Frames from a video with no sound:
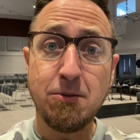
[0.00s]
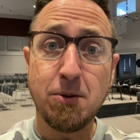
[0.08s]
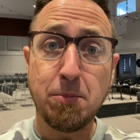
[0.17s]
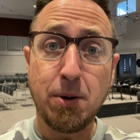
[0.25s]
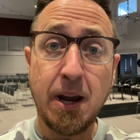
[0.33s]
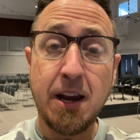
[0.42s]
We're
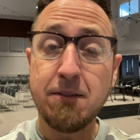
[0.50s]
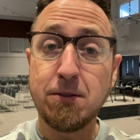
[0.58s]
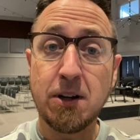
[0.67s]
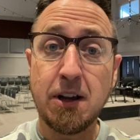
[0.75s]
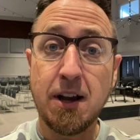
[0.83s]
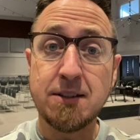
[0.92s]
praying
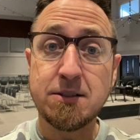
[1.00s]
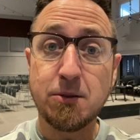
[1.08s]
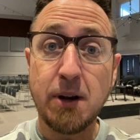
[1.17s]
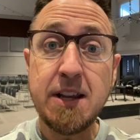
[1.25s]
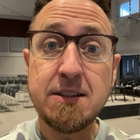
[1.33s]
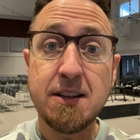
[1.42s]
for God's
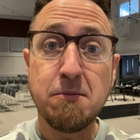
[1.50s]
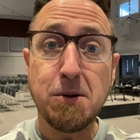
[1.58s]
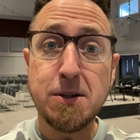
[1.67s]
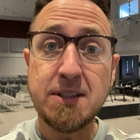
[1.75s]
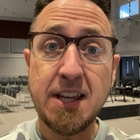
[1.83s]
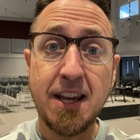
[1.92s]
grace and
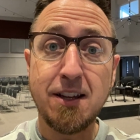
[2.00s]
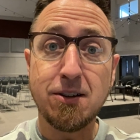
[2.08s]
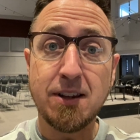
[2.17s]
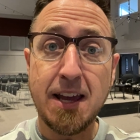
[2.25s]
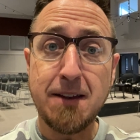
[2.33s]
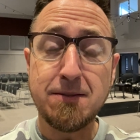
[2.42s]
mercy in
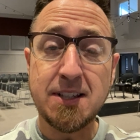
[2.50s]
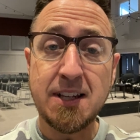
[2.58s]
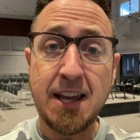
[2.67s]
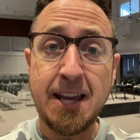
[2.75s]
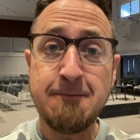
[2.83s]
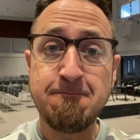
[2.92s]
your life
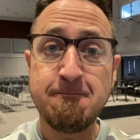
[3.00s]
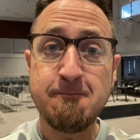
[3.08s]
today,